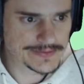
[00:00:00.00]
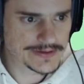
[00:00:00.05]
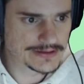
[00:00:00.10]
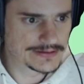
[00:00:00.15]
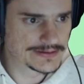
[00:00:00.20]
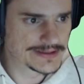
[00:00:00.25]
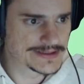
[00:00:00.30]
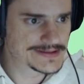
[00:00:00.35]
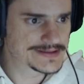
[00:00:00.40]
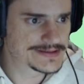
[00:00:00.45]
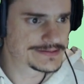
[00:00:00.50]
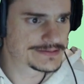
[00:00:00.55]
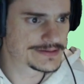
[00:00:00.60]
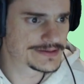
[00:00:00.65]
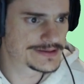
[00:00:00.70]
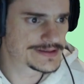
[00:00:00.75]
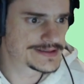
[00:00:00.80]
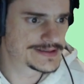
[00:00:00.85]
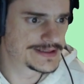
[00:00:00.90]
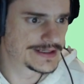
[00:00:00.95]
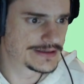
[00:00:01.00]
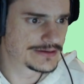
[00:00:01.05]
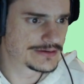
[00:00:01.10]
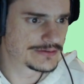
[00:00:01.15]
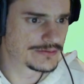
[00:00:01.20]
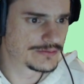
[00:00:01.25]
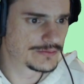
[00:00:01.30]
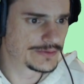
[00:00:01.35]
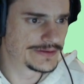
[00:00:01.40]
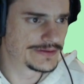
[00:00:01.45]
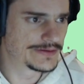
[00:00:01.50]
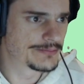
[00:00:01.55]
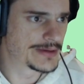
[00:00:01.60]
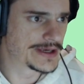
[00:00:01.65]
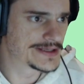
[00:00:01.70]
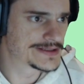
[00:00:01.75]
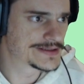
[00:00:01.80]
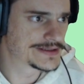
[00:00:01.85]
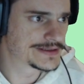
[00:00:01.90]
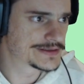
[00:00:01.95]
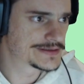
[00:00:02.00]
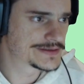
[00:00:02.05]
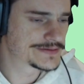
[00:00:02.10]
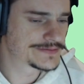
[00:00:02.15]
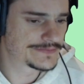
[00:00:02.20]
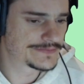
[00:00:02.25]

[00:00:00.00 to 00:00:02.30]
let's stick with the basics